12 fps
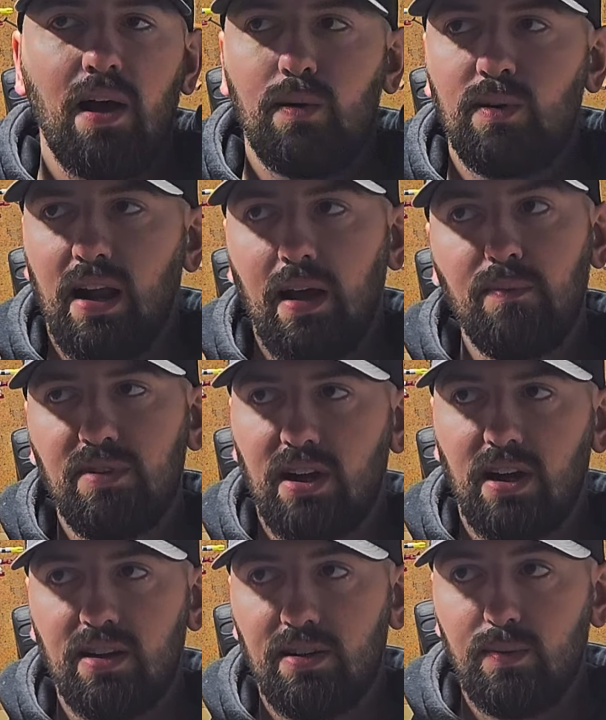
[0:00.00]
when I'm
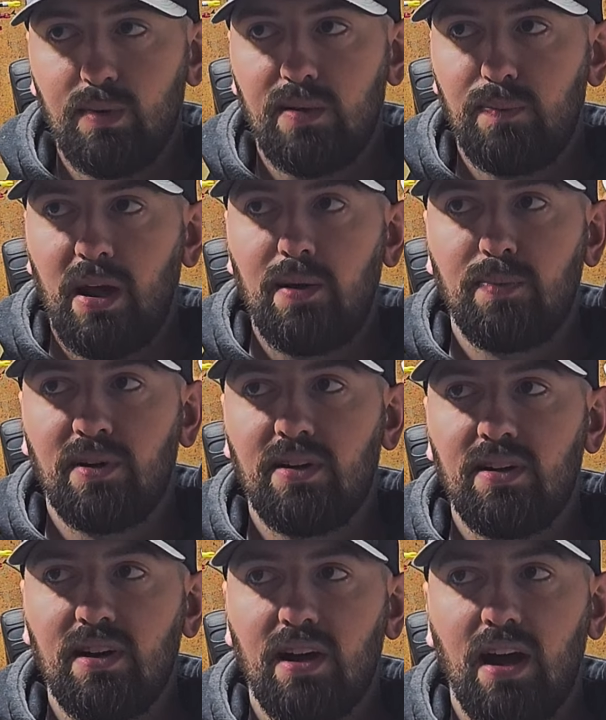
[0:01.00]
done with
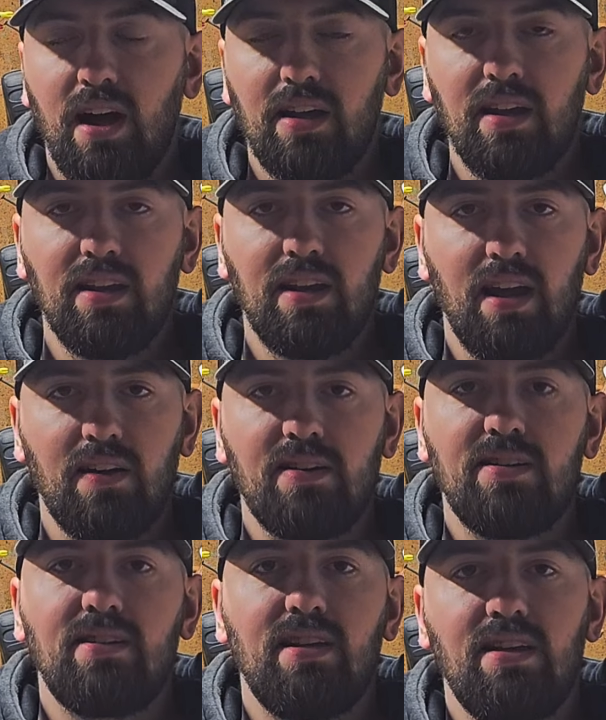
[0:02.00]
paper, I can
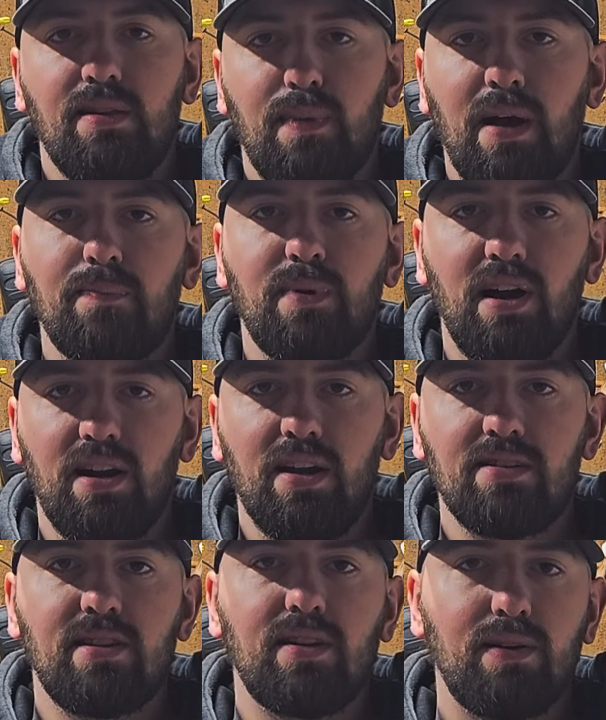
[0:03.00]
guarantee that my
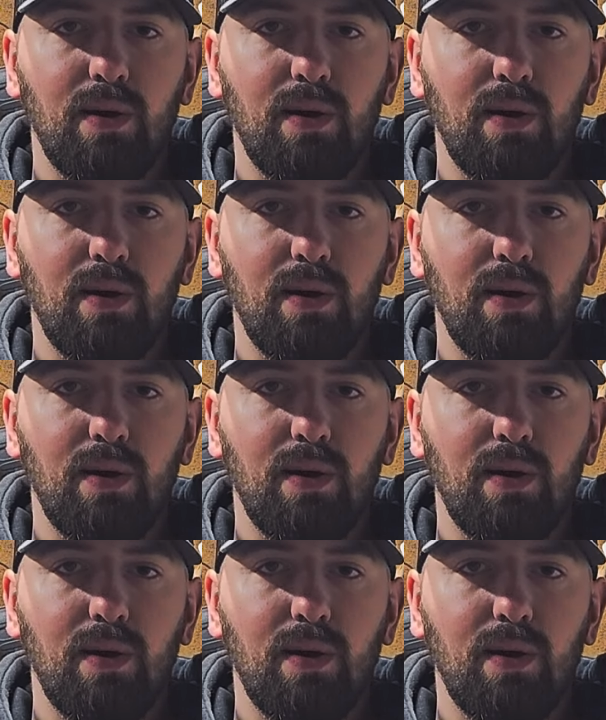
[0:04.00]
broadheads are